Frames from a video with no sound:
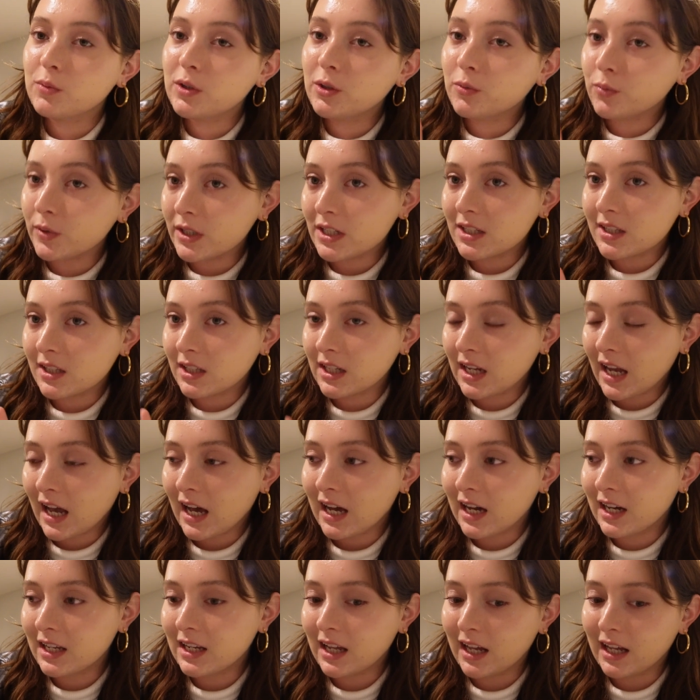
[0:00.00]
we recently
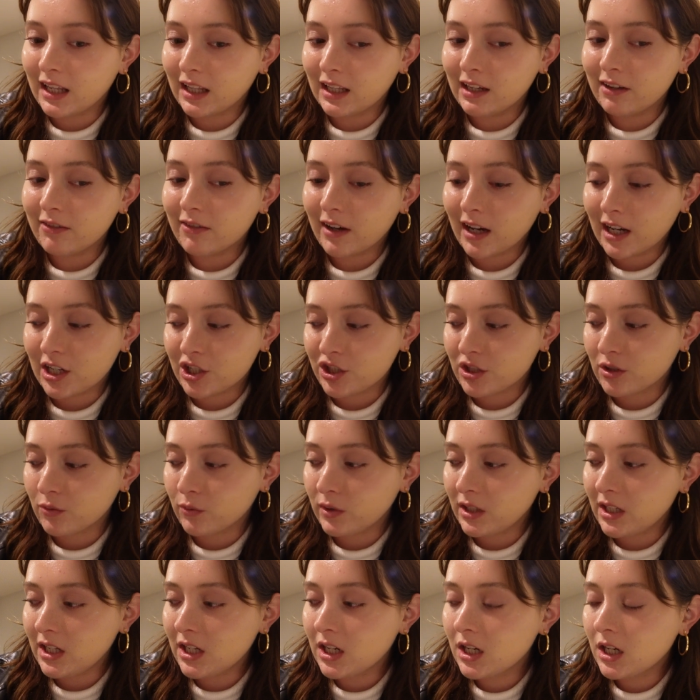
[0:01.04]
had LA Fashion
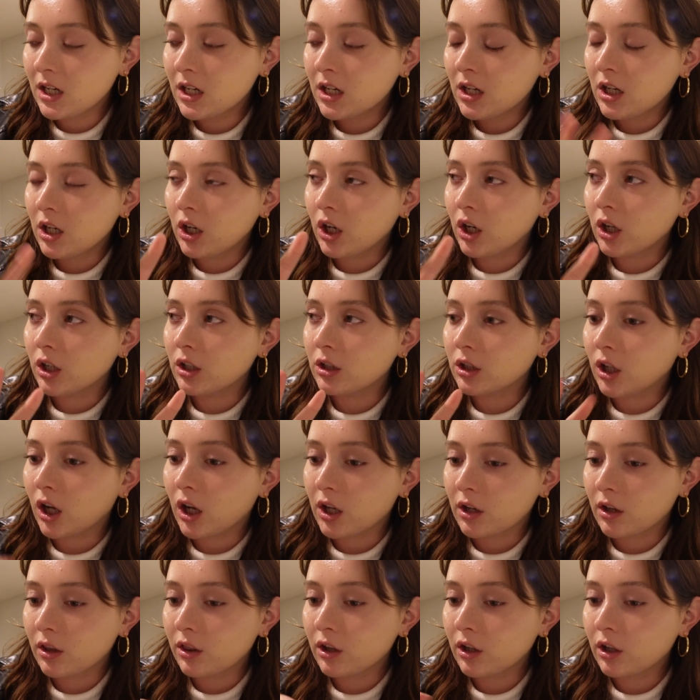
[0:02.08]
Week, a
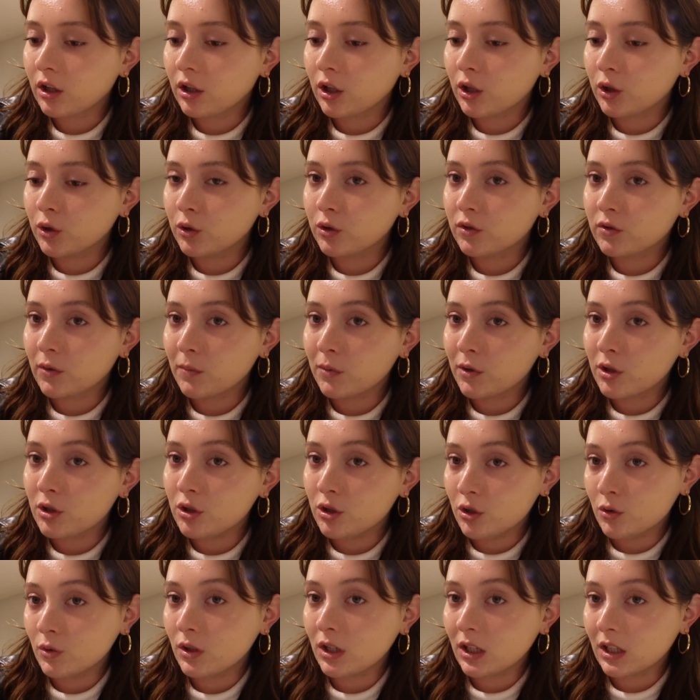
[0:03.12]
lot of the clothes from the
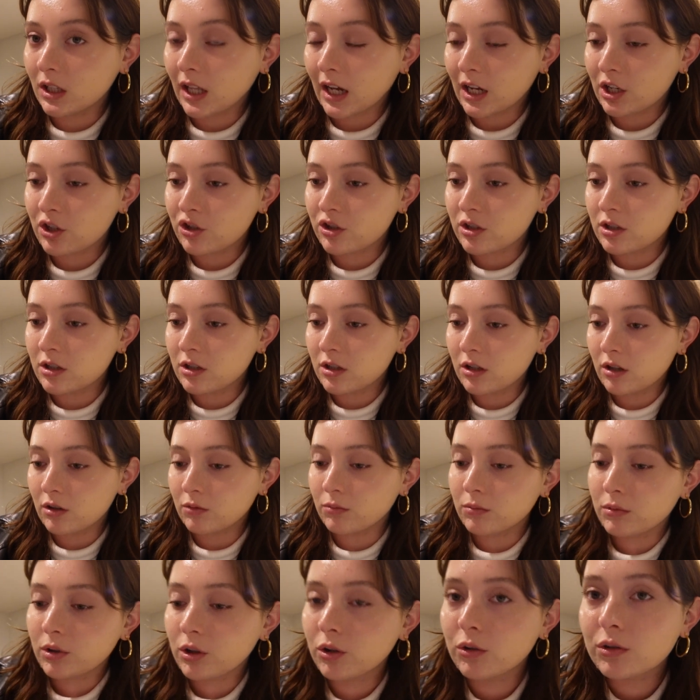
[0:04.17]
new collection, oh,
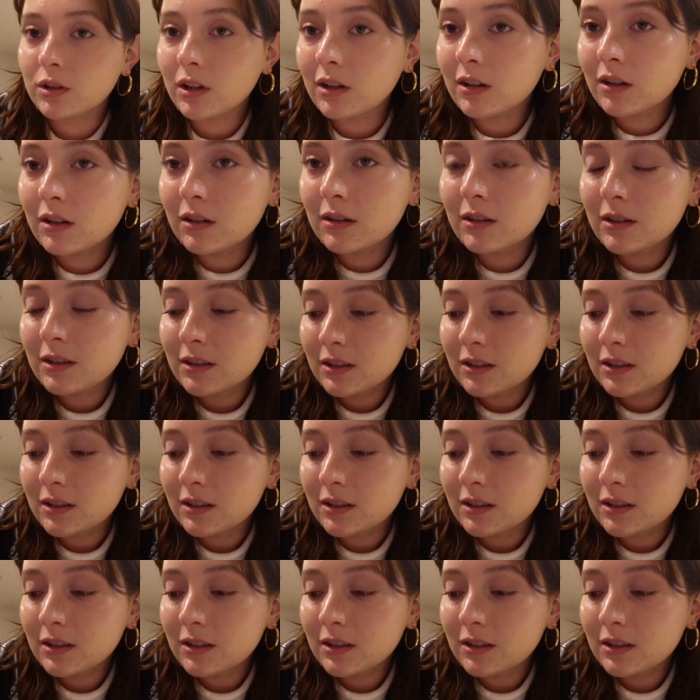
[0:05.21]
hold on.